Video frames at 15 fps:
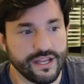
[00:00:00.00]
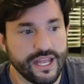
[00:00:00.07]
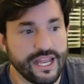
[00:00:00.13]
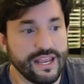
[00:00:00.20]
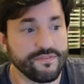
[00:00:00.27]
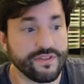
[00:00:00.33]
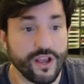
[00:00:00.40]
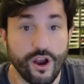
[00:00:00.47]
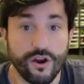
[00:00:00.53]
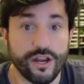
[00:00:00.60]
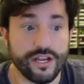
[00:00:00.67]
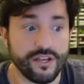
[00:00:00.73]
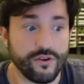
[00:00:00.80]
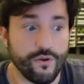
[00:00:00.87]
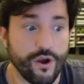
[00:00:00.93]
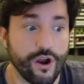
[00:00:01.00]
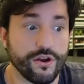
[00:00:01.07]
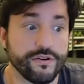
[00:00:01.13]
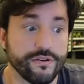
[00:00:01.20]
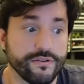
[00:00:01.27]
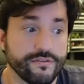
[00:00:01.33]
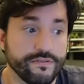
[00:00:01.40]
If they are hitting you hard,
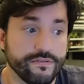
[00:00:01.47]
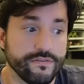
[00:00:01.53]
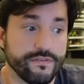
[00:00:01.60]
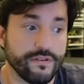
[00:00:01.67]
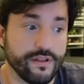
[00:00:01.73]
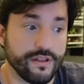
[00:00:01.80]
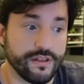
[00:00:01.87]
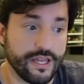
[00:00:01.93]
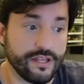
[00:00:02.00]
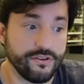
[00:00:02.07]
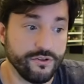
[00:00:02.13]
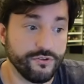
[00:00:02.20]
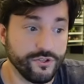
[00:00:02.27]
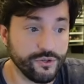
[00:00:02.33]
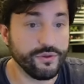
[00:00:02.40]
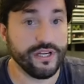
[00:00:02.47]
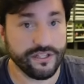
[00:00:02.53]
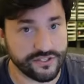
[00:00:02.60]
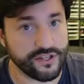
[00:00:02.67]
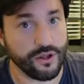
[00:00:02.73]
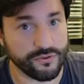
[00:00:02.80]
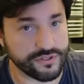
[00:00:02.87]
then you do need
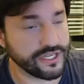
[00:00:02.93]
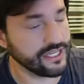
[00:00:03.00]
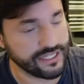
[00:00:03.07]
Stone Skin.